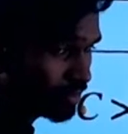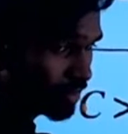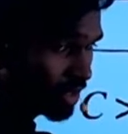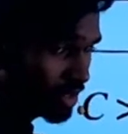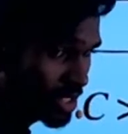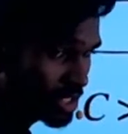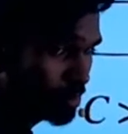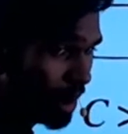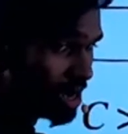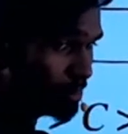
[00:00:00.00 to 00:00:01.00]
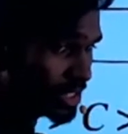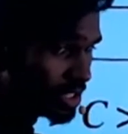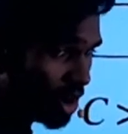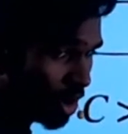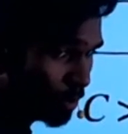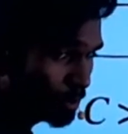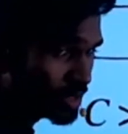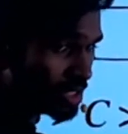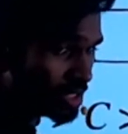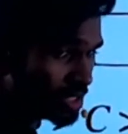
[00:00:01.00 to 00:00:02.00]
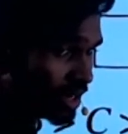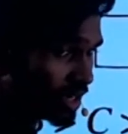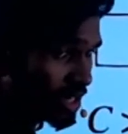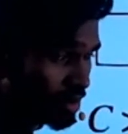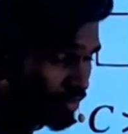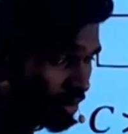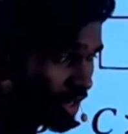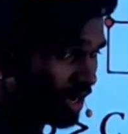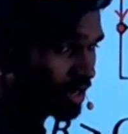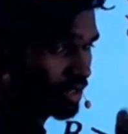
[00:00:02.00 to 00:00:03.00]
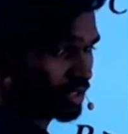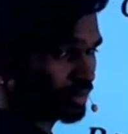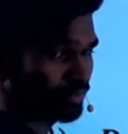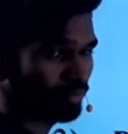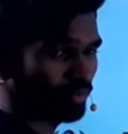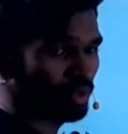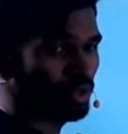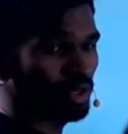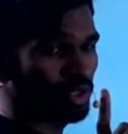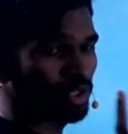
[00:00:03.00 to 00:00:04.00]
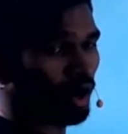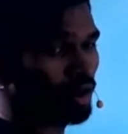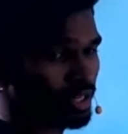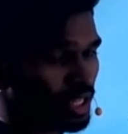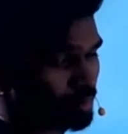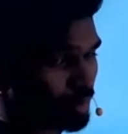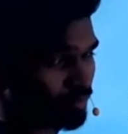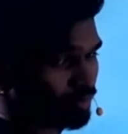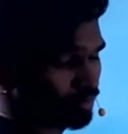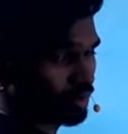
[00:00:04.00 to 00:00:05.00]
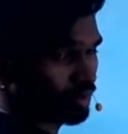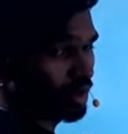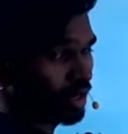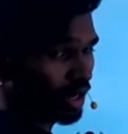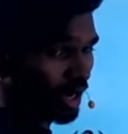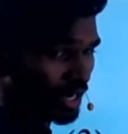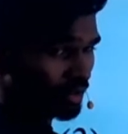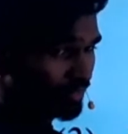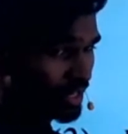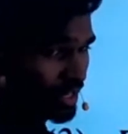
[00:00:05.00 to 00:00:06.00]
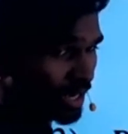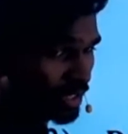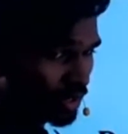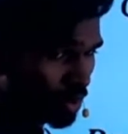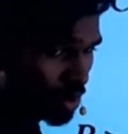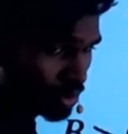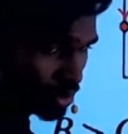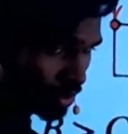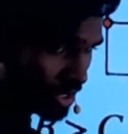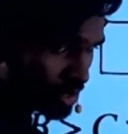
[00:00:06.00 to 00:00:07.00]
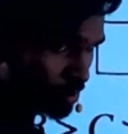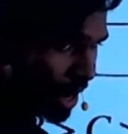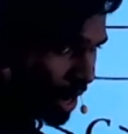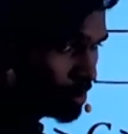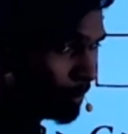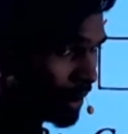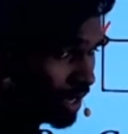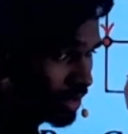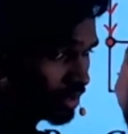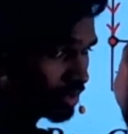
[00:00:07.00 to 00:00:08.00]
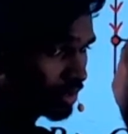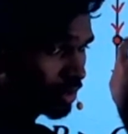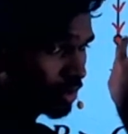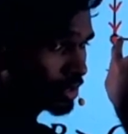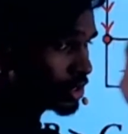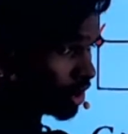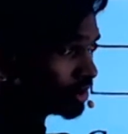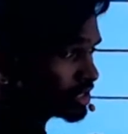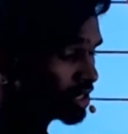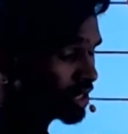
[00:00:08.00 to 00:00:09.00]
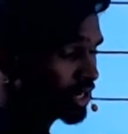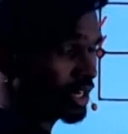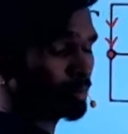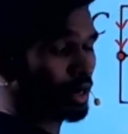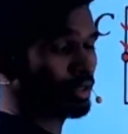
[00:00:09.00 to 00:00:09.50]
This bulb is an obstacle for the current. You all tell me, current will like to go through this bulb path or the short circuited path?